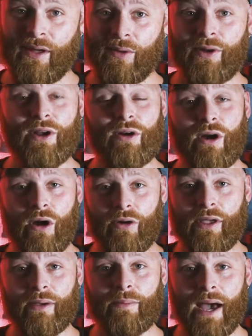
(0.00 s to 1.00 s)
We know
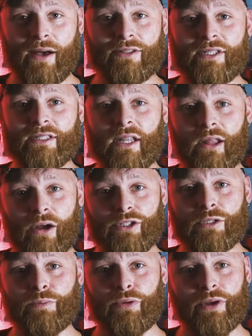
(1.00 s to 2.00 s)
Cahokia Mounds is the
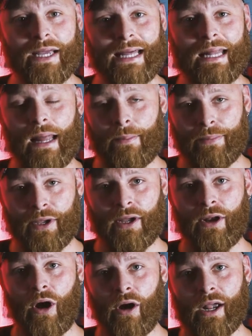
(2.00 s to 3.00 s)
largest pre-Columbian
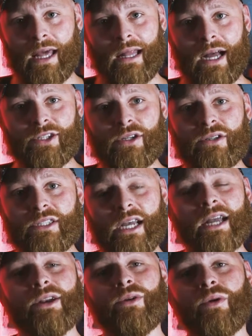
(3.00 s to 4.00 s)
archaeological
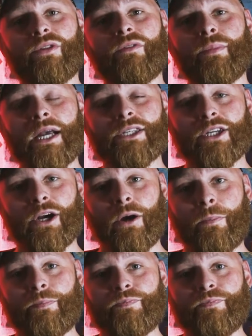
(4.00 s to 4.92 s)
site north of Mexico.